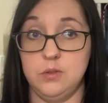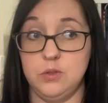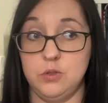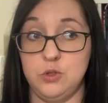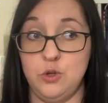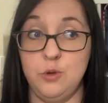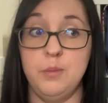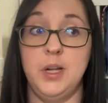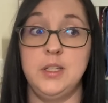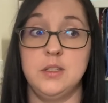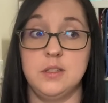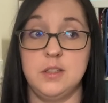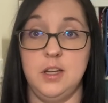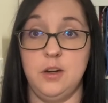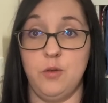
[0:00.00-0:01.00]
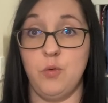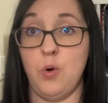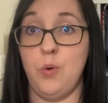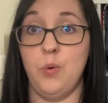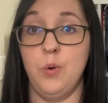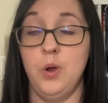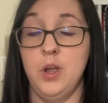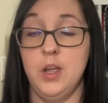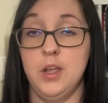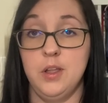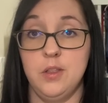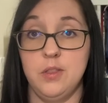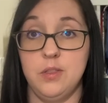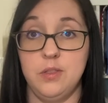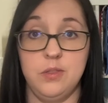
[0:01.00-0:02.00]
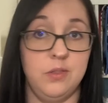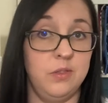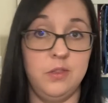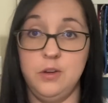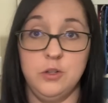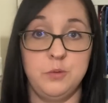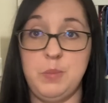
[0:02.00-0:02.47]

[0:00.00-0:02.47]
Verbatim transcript: two months in a row there's